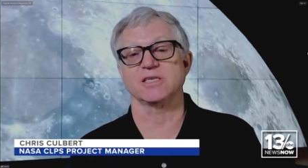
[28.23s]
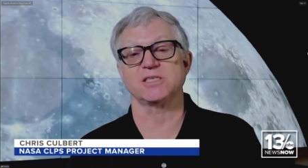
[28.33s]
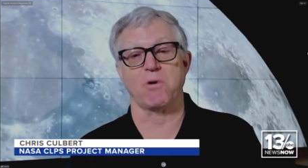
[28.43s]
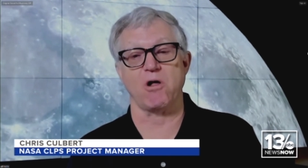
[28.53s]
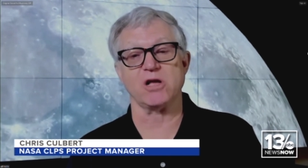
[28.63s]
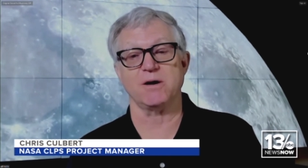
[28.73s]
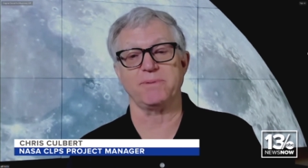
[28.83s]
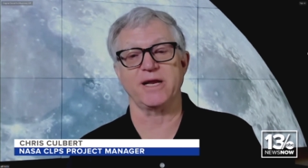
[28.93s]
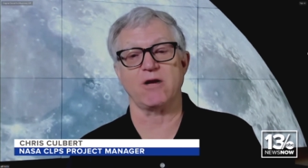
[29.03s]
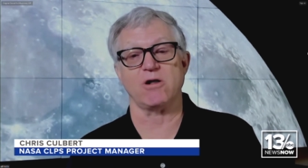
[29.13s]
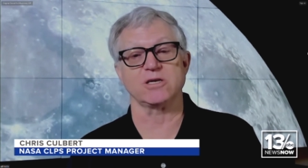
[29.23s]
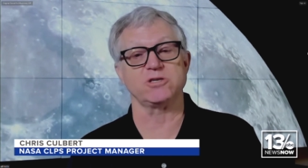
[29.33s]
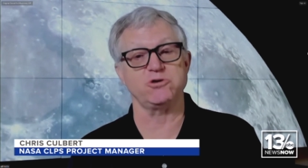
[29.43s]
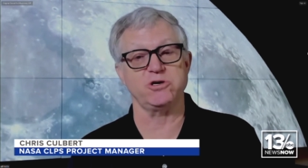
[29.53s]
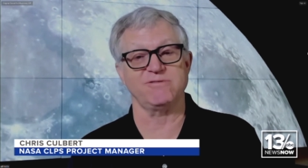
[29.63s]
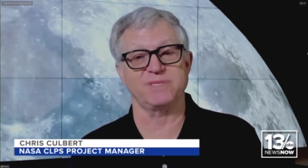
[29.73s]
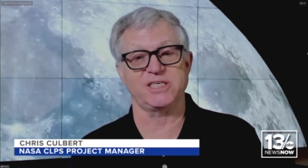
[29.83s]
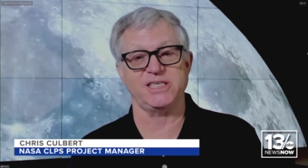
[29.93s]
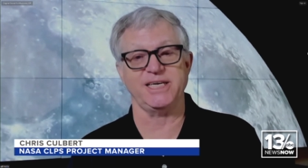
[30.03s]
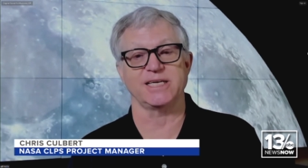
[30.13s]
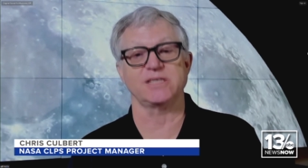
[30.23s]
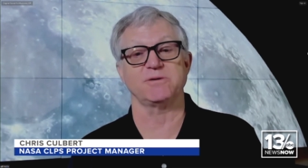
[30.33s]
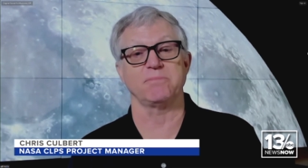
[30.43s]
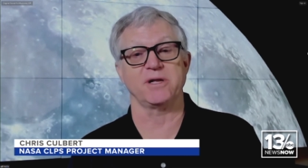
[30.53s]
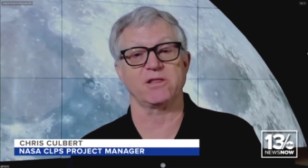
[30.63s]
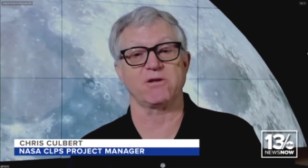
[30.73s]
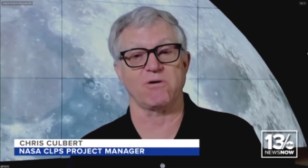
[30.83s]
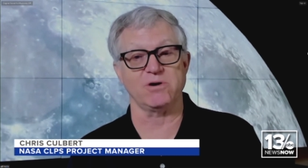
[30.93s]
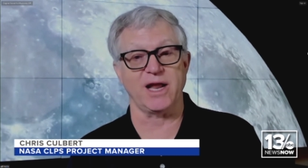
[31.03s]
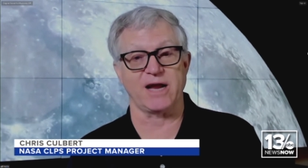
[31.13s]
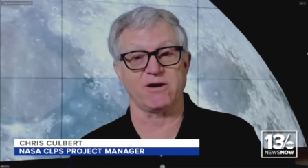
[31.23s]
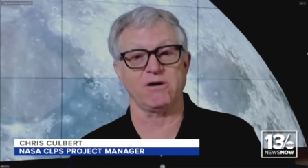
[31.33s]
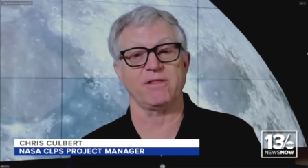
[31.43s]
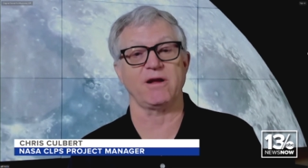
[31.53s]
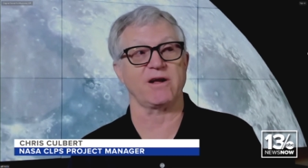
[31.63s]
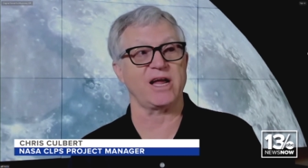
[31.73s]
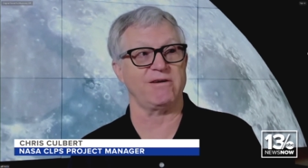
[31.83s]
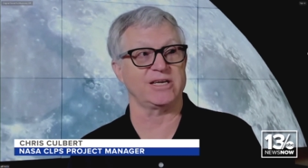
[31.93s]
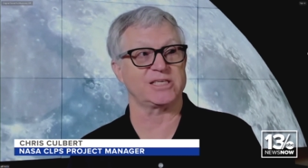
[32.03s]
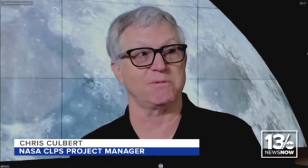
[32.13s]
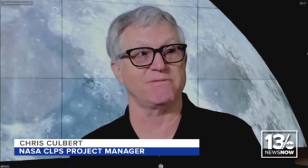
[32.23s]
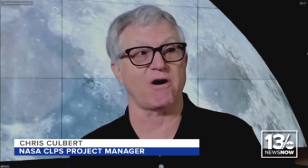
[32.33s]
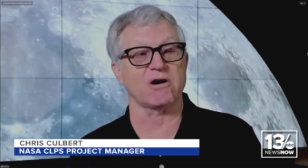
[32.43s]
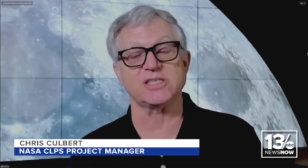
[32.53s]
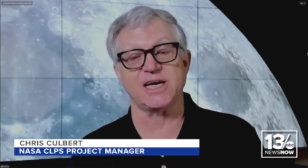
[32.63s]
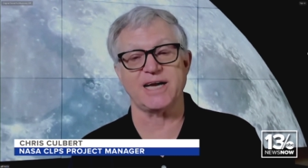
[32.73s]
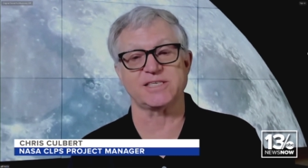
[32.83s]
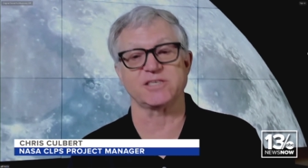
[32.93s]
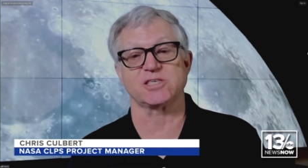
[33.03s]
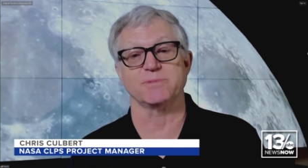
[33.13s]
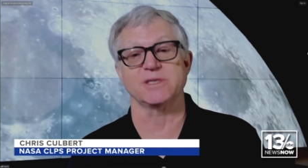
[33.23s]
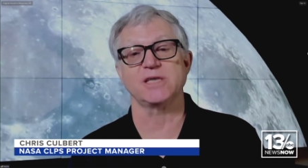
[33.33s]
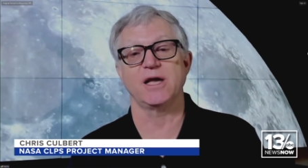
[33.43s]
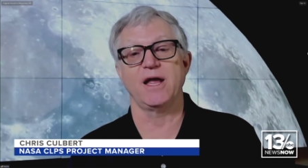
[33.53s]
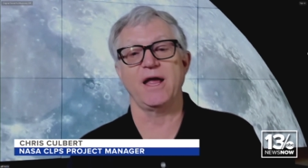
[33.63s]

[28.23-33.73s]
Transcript: A small company called Intuitive Machines built their own lander. They are carrying some of our science instruments,